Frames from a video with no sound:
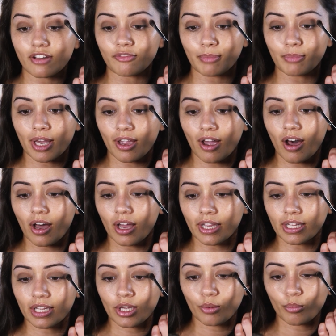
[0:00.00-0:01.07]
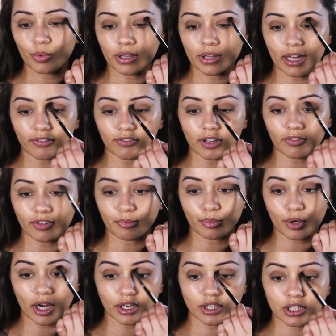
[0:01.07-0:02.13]
of my eye with that fluffy
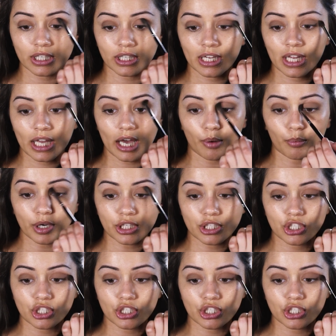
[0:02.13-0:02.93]
brush, and we're